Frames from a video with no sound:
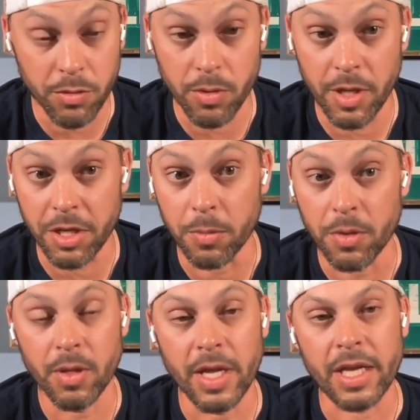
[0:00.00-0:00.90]
Tour, like you
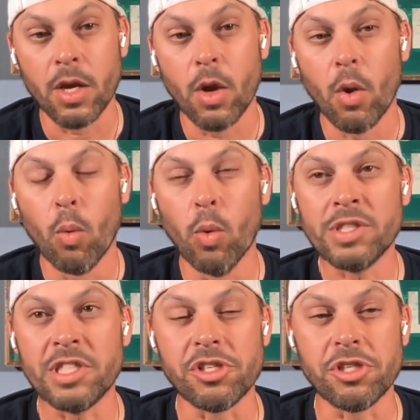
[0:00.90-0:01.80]
were, like
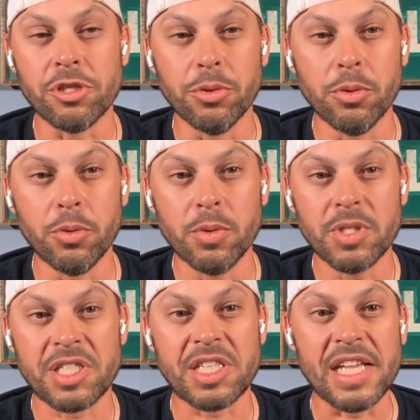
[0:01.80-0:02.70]
what did you
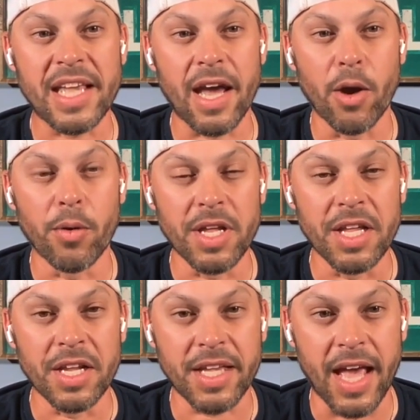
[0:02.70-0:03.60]
seek out in
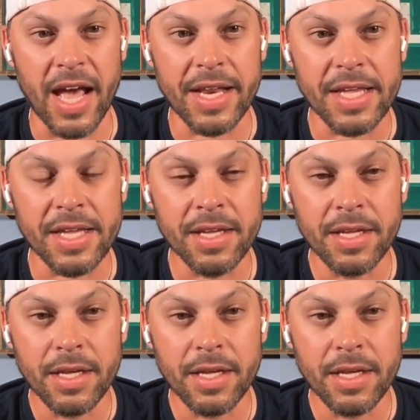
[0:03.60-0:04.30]
a caddy?